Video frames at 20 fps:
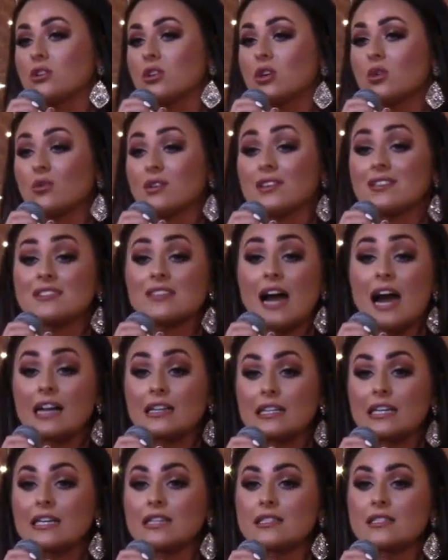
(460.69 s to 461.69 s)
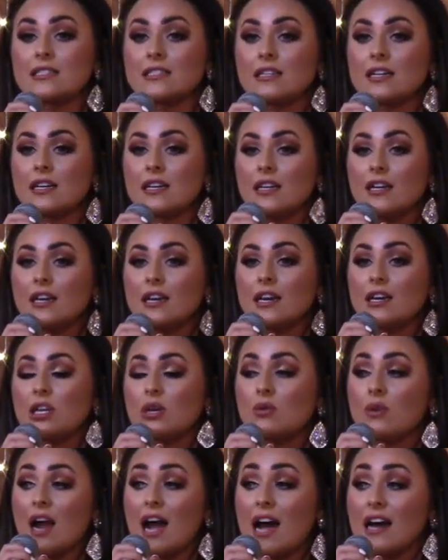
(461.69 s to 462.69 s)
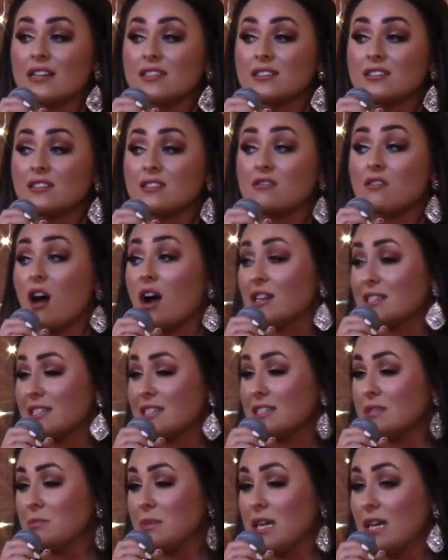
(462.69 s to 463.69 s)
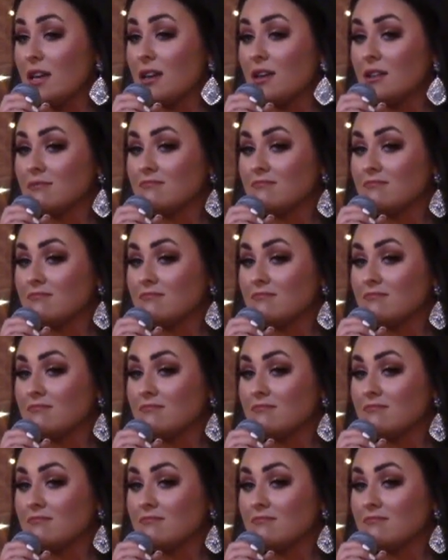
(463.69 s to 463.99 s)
who are silenced and who are asked not to speak.